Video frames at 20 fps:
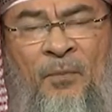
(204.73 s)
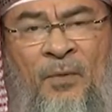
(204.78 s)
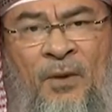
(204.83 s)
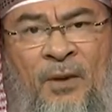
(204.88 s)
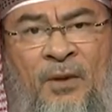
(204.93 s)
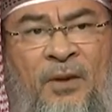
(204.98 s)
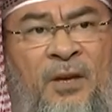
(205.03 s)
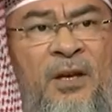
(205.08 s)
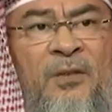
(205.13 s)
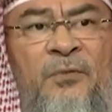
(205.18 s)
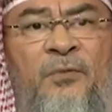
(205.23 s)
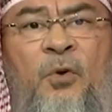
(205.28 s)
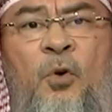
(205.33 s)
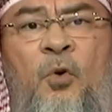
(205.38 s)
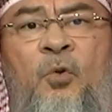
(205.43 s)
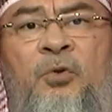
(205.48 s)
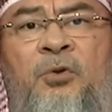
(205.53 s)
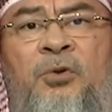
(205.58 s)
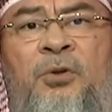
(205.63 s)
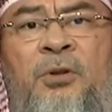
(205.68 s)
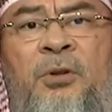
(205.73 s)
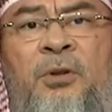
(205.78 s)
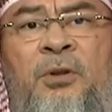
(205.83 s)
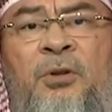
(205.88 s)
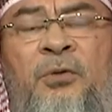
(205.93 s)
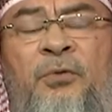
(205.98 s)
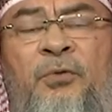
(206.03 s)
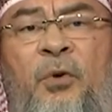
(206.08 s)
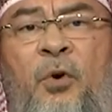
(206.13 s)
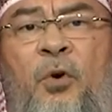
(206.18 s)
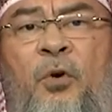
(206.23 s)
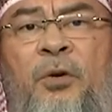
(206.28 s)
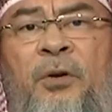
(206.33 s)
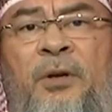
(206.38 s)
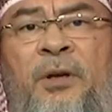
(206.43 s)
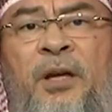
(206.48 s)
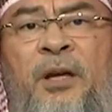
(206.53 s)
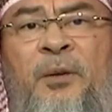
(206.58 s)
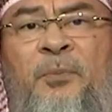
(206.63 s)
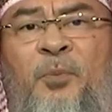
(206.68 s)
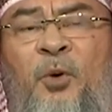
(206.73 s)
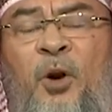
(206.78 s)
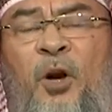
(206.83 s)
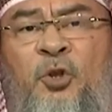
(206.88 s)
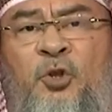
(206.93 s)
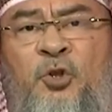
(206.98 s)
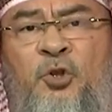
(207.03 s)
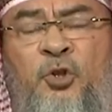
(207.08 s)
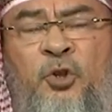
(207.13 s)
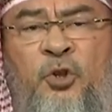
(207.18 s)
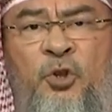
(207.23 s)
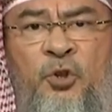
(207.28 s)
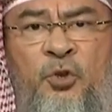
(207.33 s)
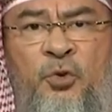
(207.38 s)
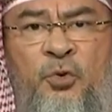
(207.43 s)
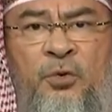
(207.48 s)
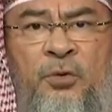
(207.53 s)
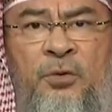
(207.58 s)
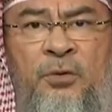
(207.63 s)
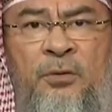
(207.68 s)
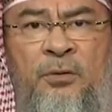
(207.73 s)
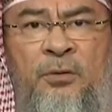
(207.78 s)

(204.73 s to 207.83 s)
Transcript: They vote for a prostitute.